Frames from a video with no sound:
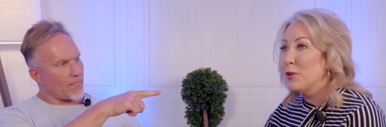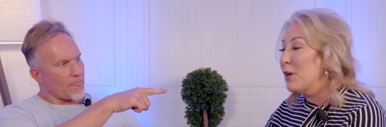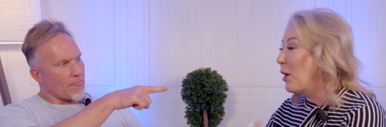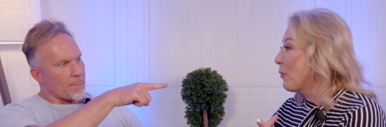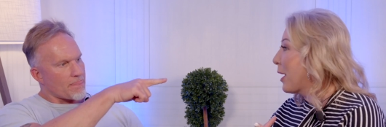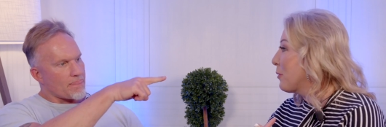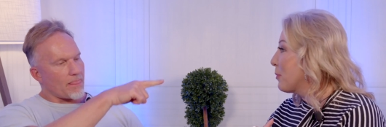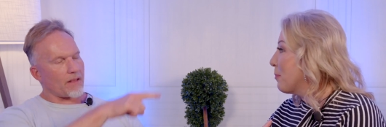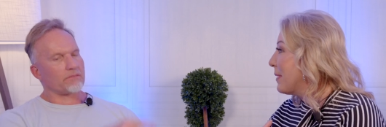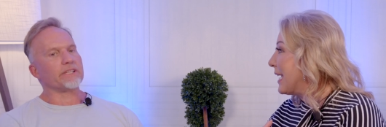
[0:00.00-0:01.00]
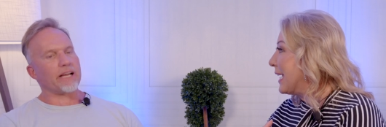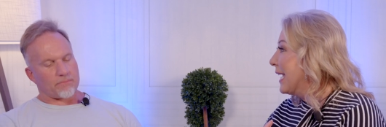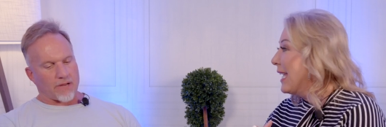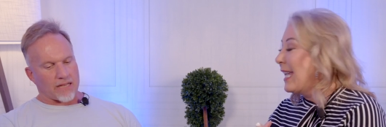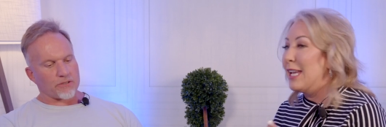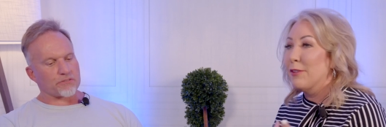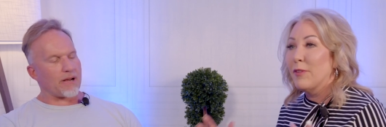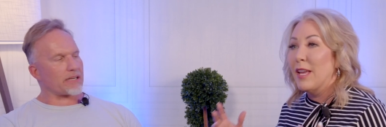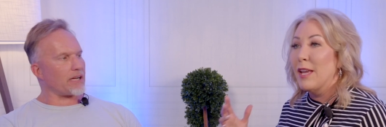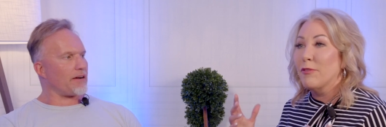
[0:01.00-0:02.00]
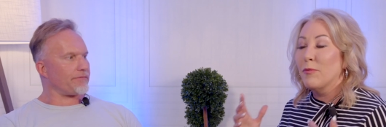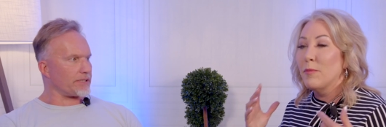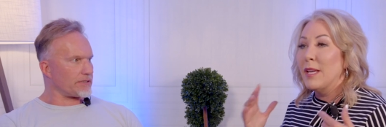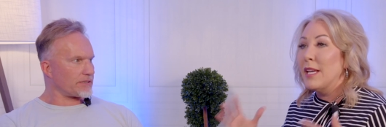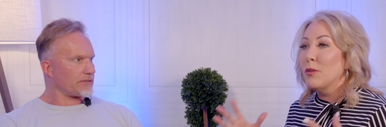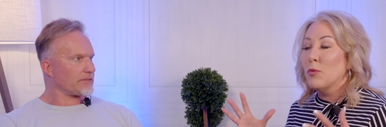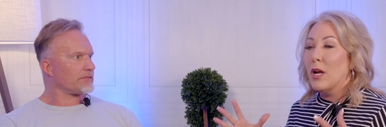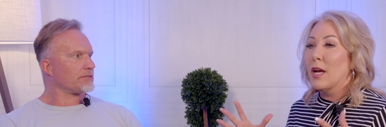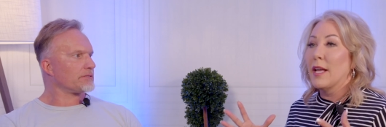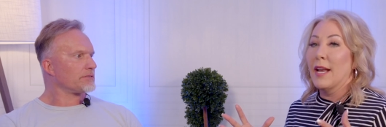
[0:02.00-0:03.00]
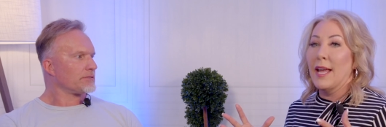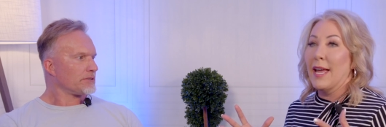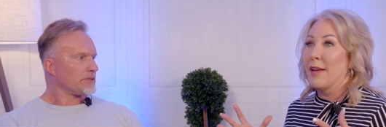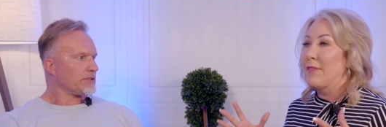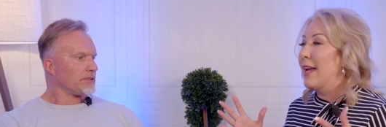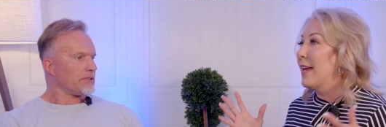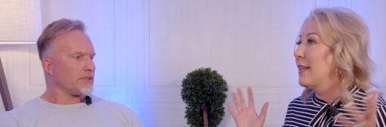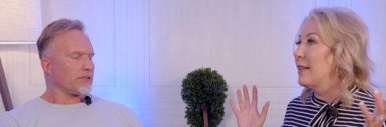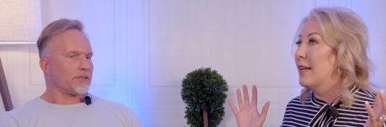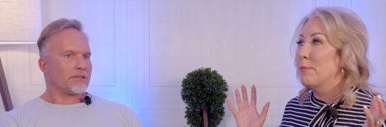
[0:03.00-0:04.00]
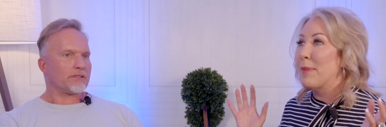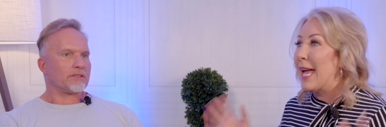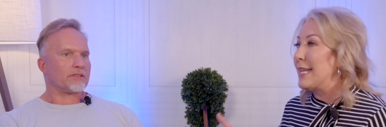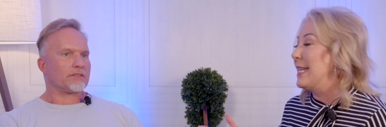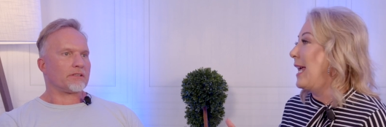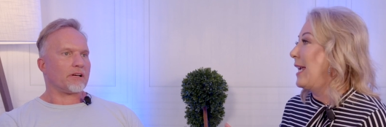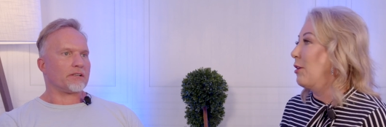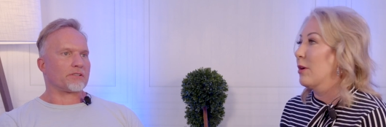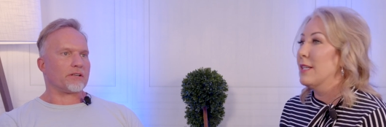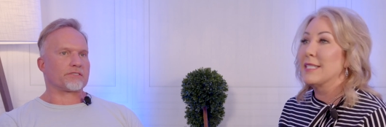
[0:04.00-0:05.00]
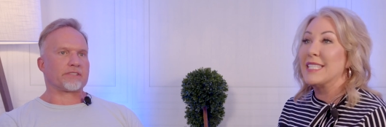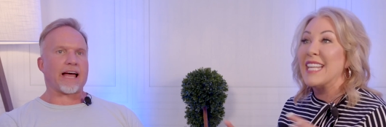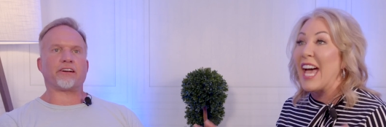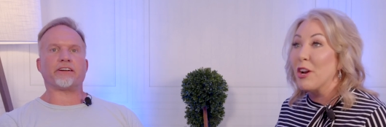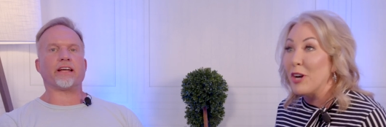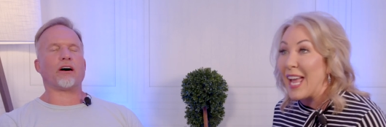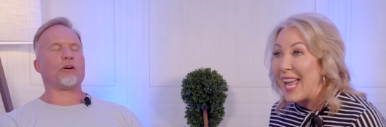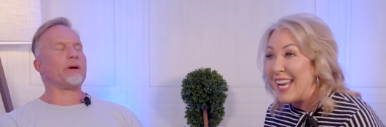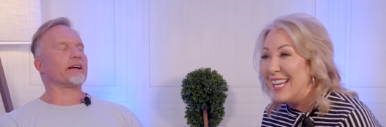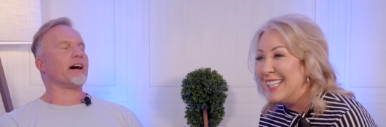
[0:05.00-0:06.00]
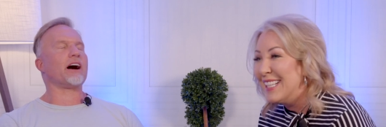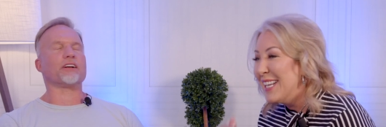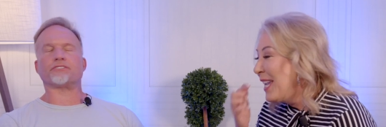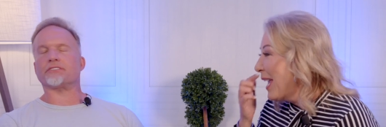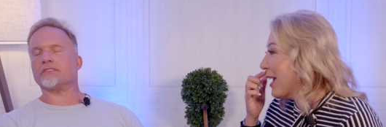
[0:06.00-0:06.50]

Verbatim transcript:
Speaker 1: you're not right with me. Yep, I lose if, my confidence. If me and Ron have had a bad day or it's Saturday, Saturday oh my gosh.